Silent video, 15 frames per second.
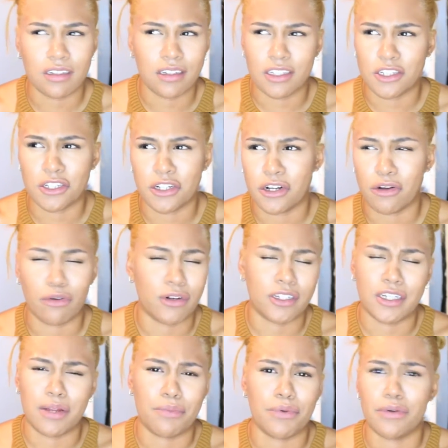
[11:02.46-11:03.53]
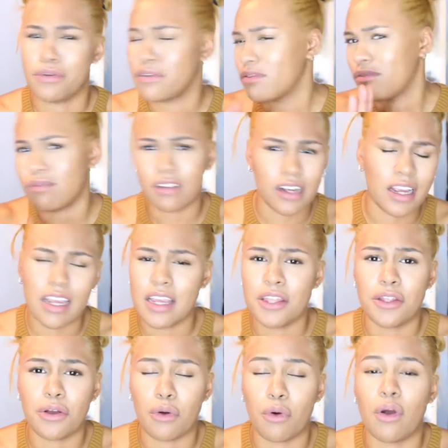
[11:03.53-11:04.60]
conditioner or shampoo,
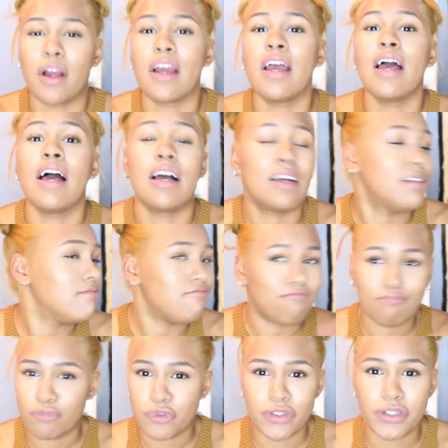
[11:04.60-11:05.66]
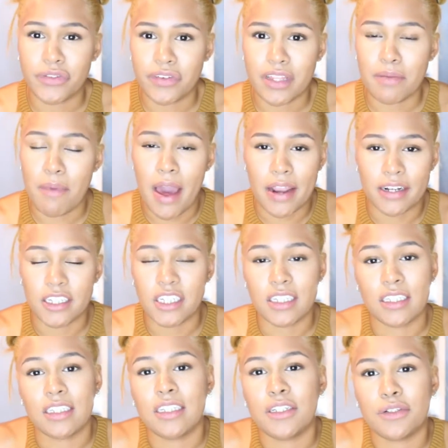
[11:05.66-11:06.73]
either or, wouldn't really matter,
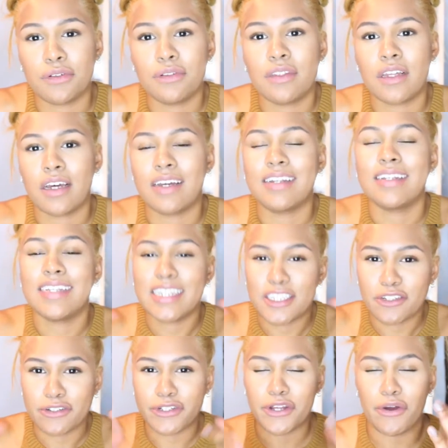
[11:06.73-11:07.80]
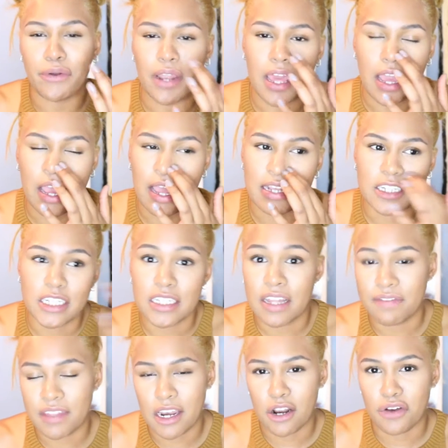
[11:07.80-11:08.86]
just to do the initial toning. And she
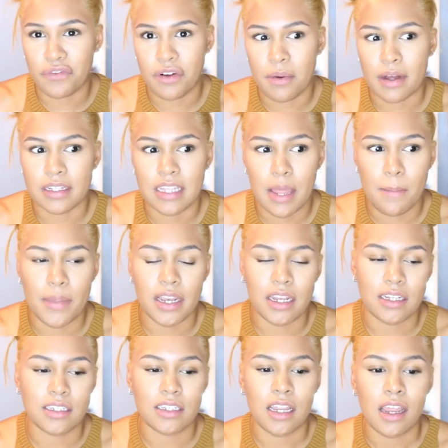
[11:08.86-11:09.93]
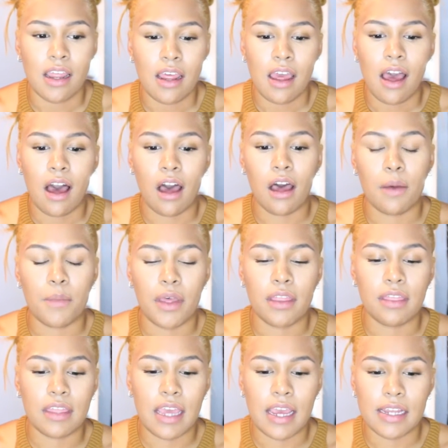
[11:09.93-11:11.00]
left that on for about 10 minutes.
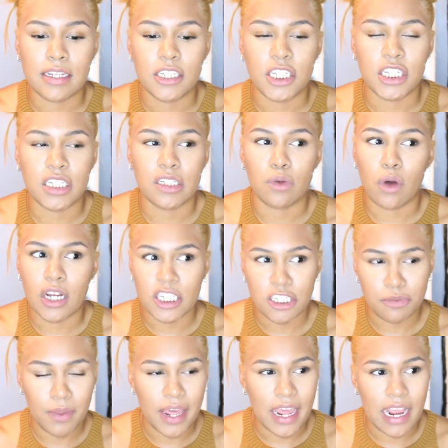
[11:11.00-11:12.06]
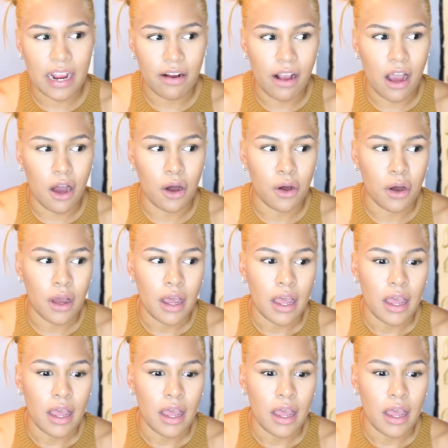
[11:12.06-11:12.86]
And then she washed my hair out,